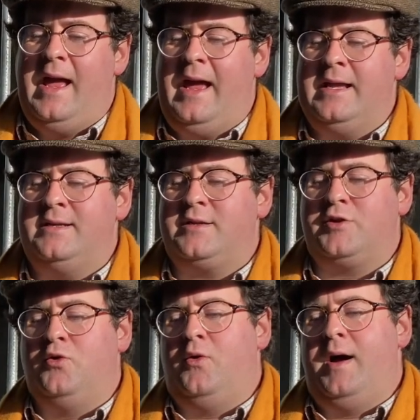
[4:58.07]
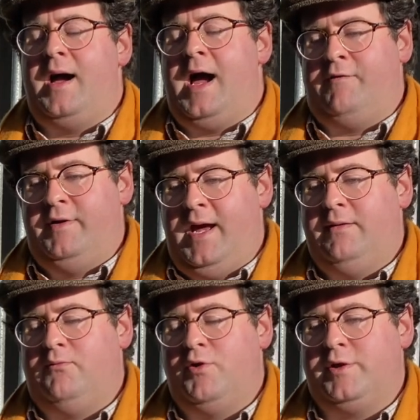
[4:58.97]
And so after
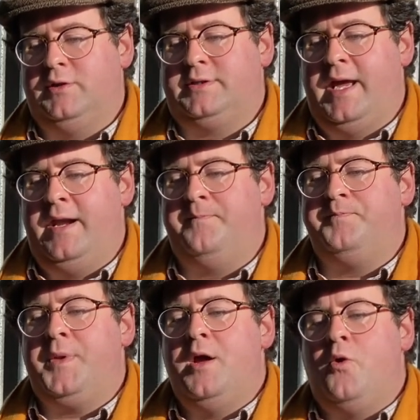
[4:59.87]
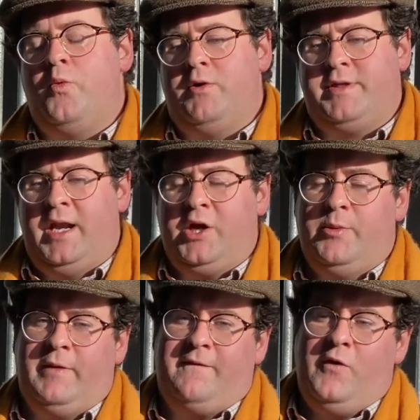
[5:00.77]
that result, then we were selling a
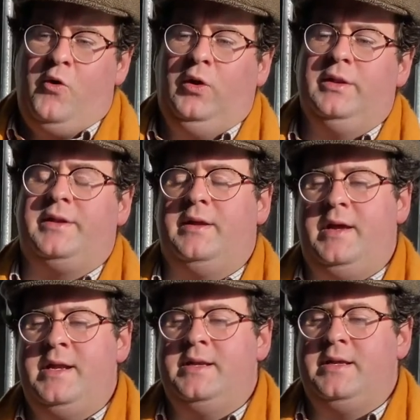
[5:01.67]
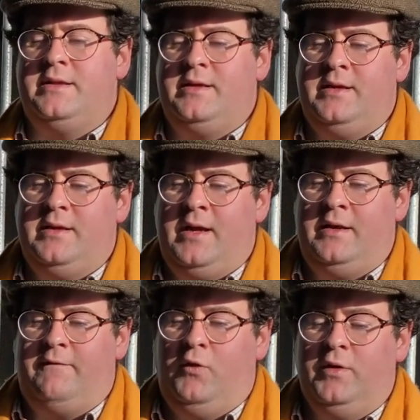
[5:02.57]
couple of foals in
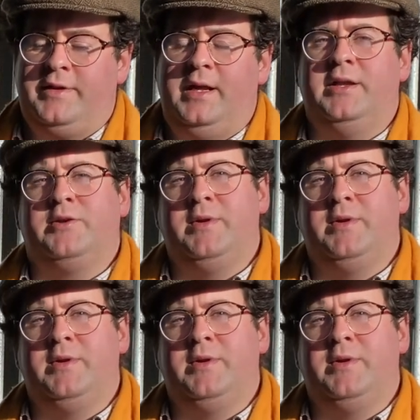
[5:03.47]
the foal sales. So